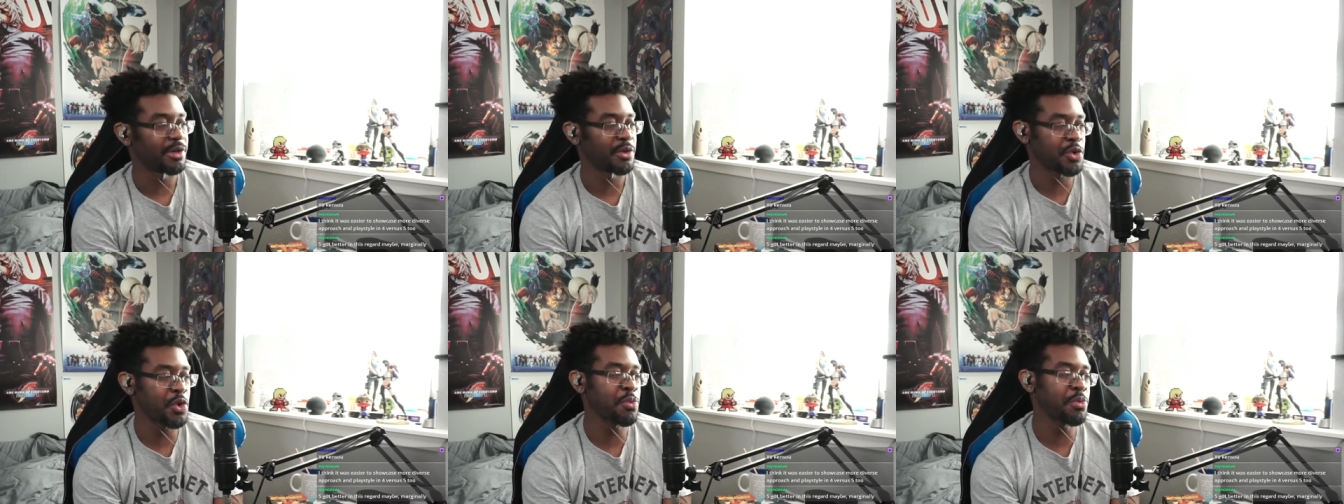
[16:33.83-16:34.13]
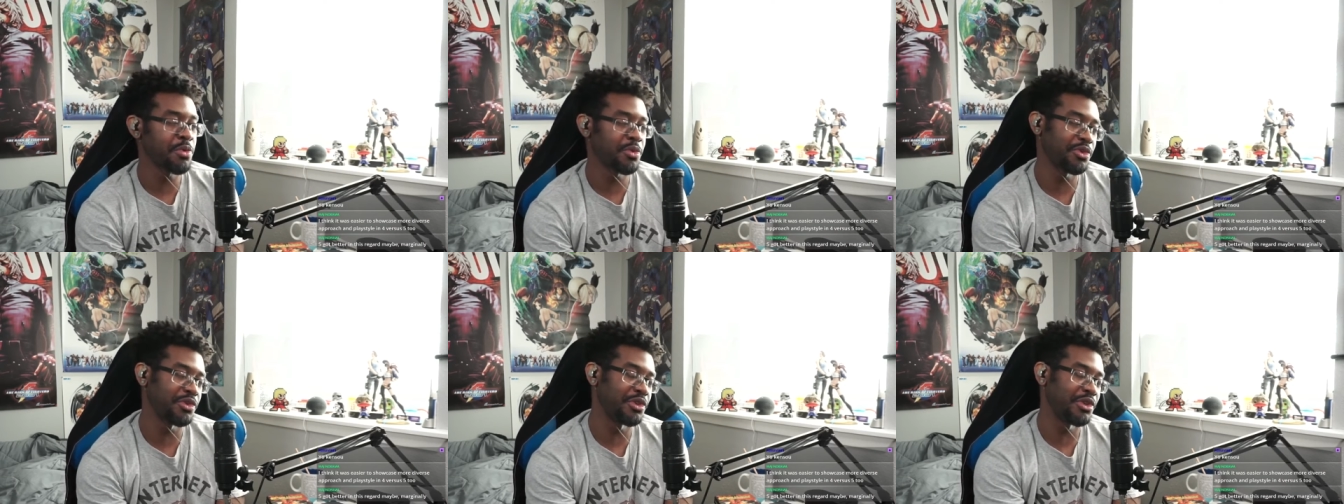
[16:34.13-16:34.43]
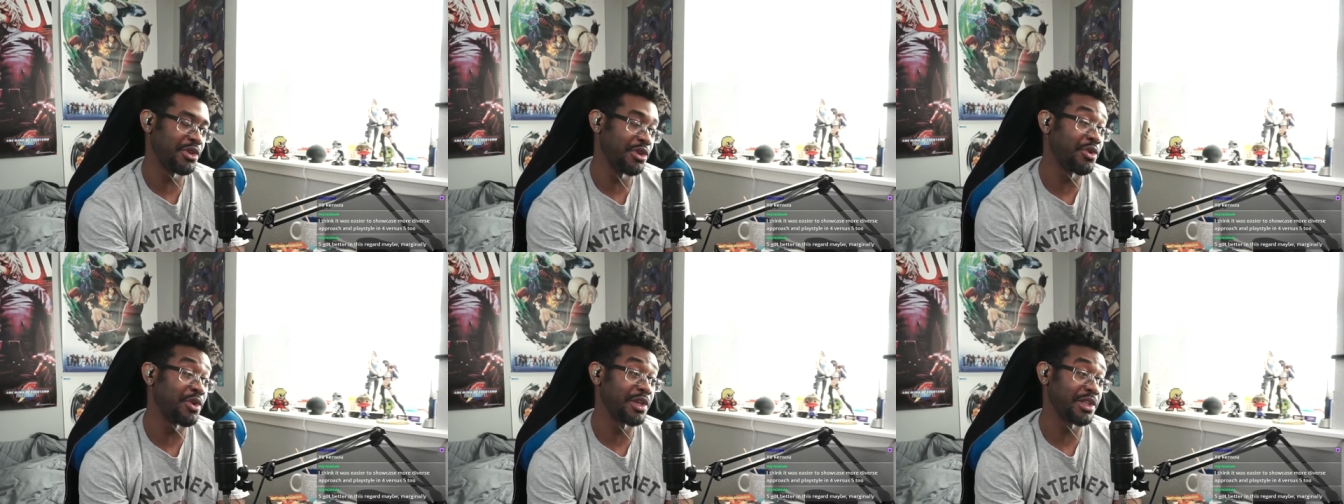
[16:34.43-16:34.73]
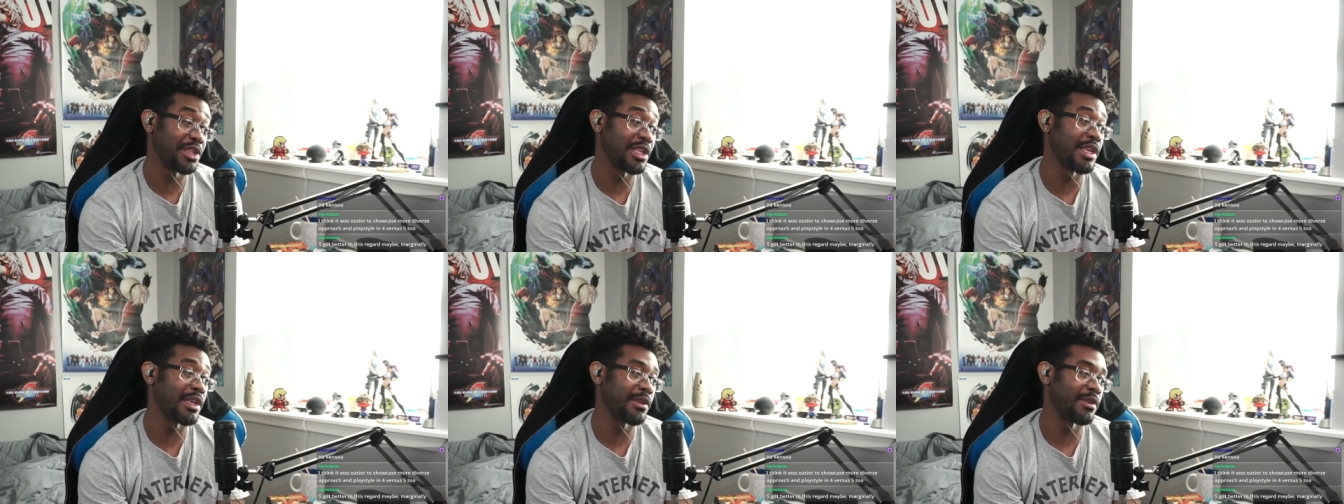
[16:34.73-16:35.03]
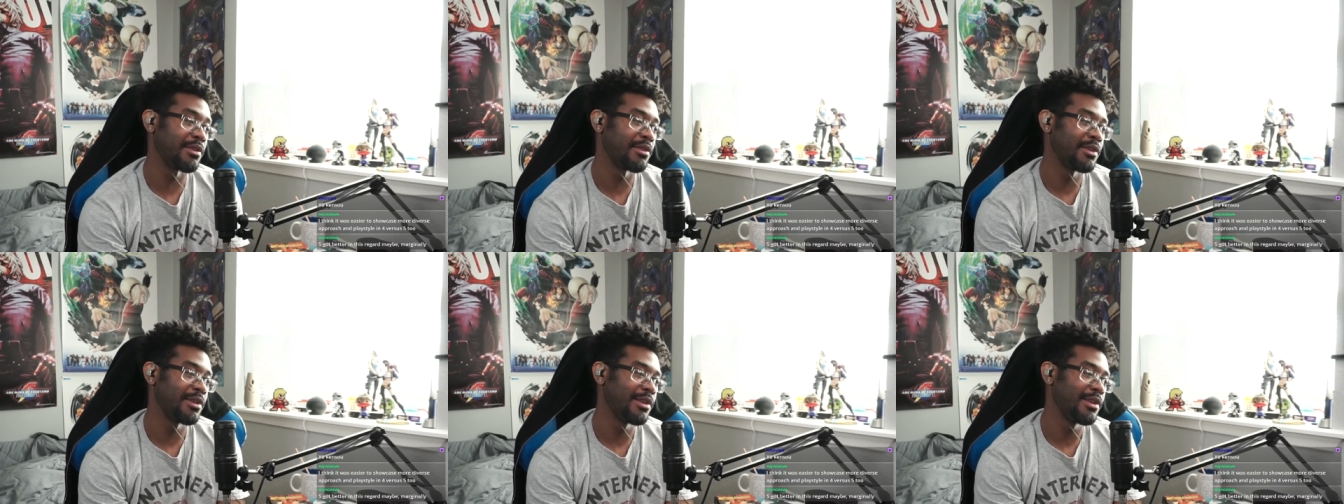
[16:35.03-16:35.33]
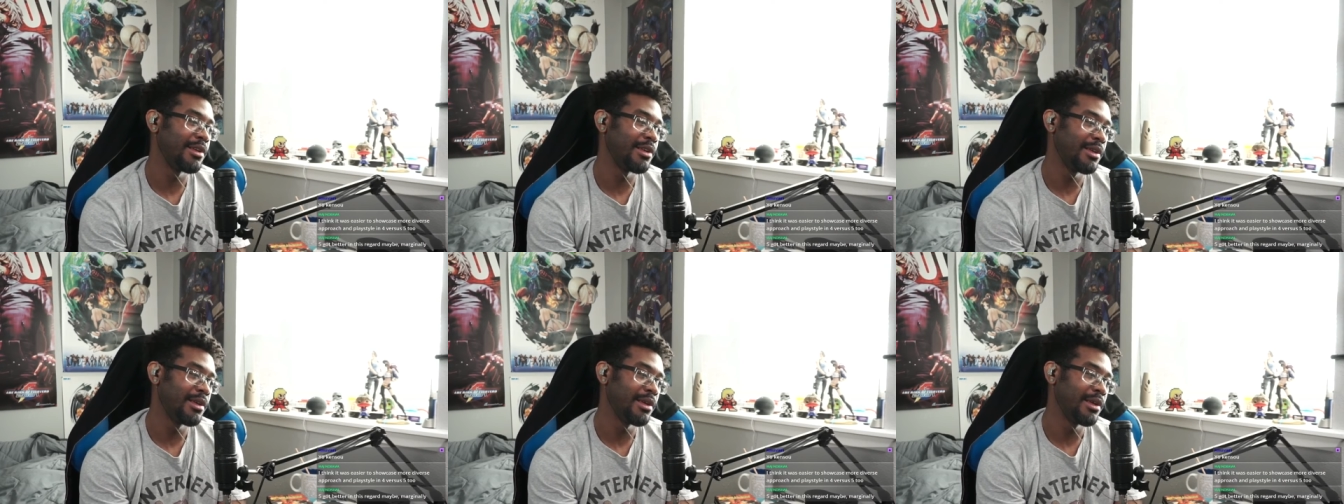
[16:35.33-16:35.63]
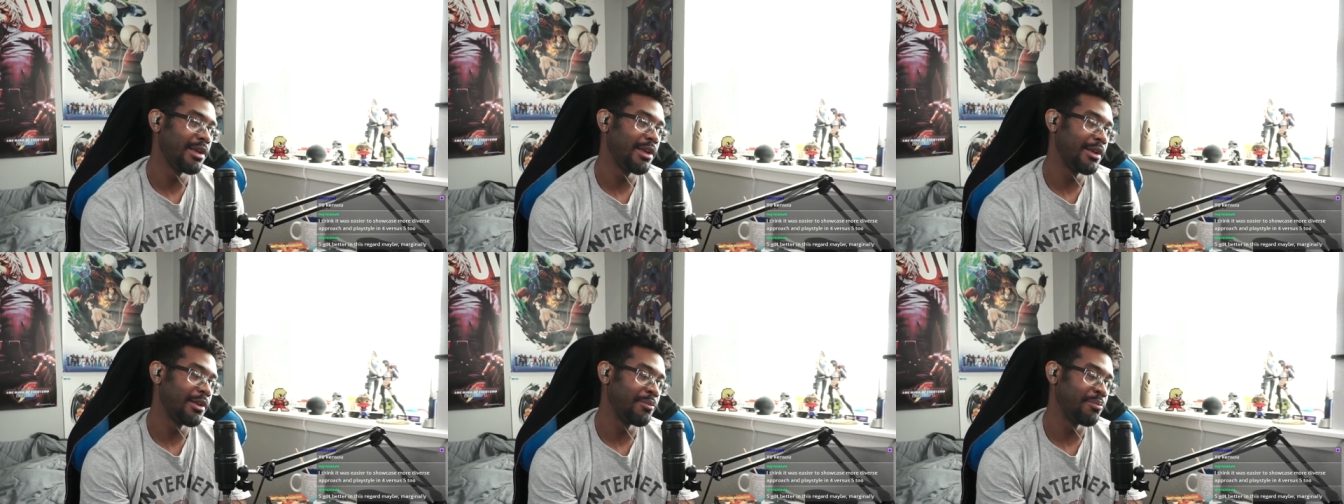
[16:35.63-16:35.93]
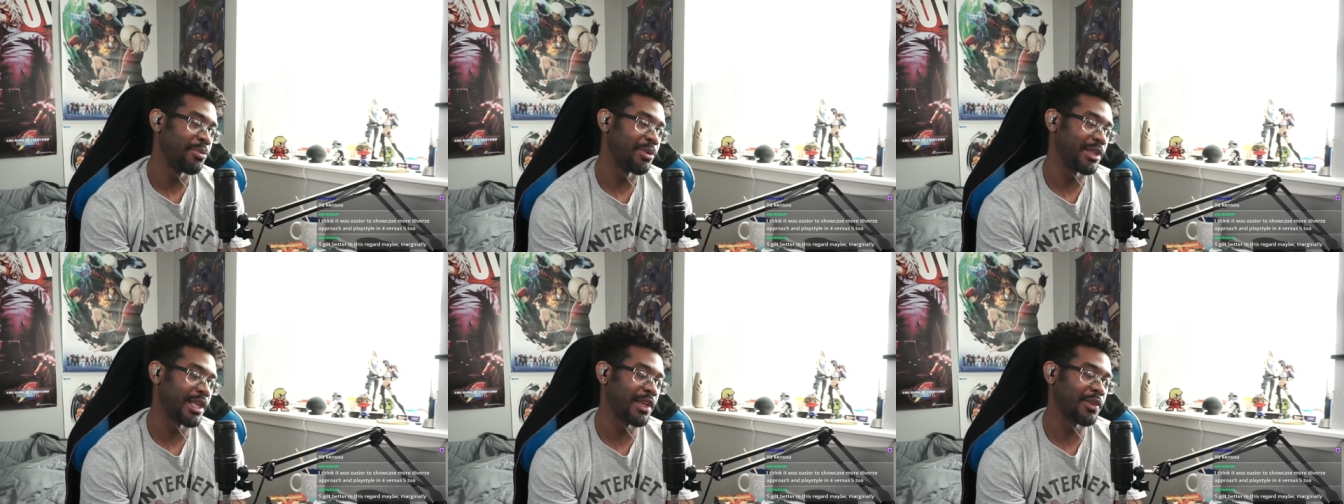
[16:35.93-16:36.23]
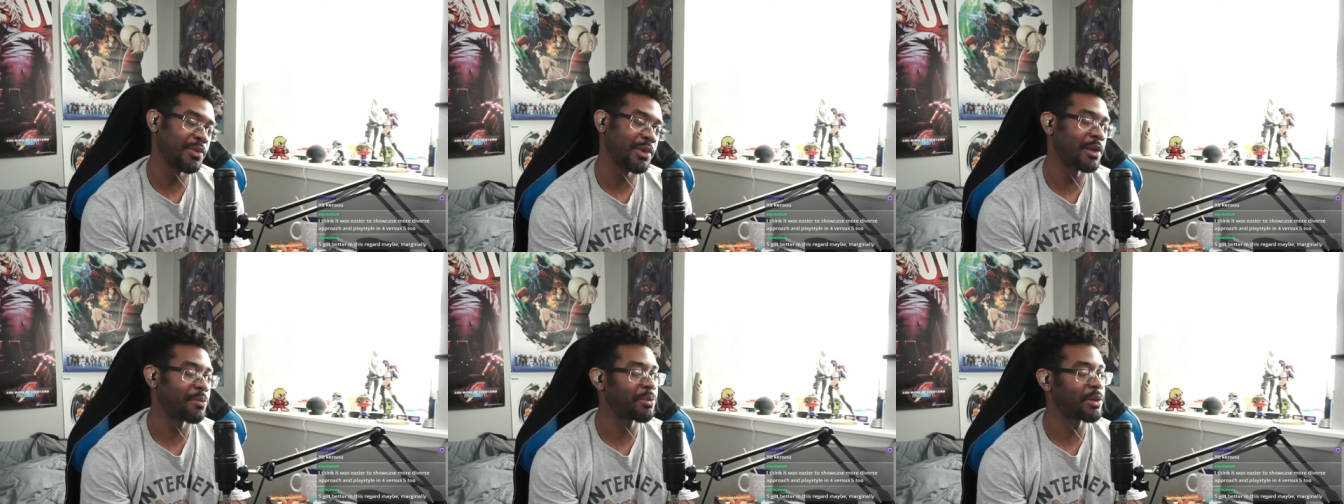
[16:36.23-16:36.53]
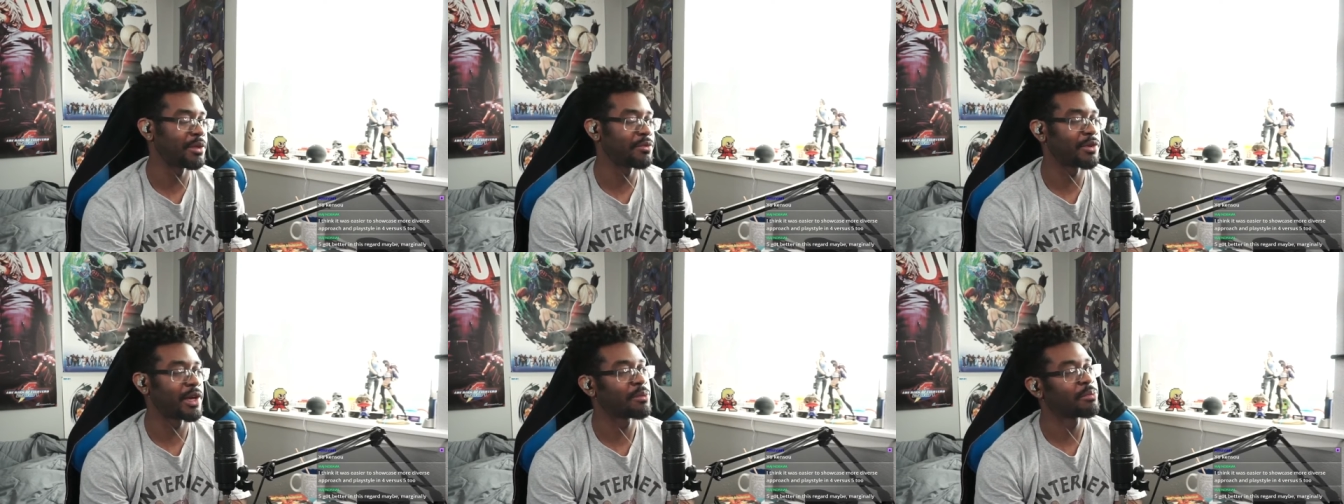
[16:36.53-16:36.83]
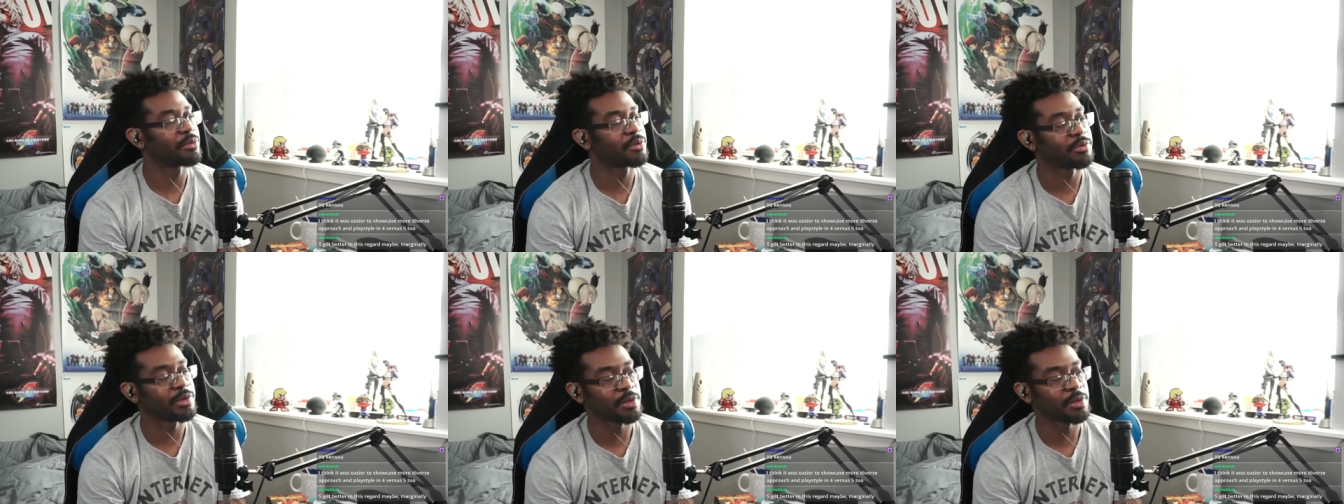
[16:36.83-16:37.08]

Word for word: Akuma was an annoying thing, but that's when I played Viper.